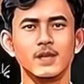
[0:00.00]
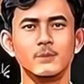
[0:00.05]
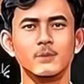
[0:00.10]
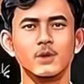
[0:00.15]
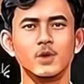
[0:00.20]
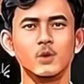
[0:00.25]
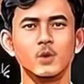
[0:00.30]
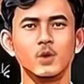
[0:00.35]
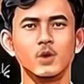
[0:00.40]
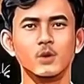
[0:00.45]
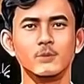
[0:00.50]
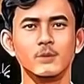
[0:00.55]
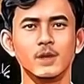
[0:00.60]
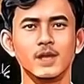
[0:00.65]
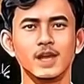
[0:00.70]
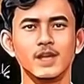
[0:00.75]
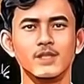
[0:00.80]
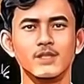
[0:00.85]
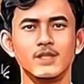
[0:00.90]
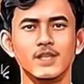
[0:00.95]
are in place to
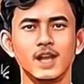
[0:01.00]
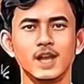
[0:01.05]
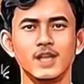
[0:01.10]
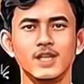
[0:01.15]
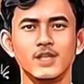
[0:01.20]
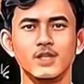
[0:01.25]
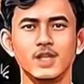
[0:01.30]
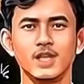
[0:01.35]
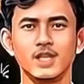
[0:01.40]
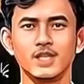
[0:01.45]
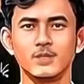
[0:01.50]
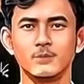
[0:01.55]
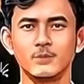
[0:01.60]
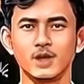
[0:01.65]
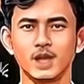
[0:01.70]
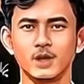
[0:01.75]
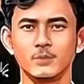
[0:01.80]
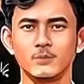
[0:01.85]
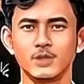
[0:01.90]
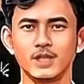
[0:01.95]
protect critical
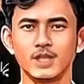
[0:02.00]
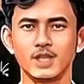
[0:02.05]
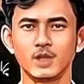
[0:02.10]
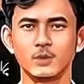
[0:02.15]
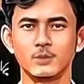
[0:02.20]
information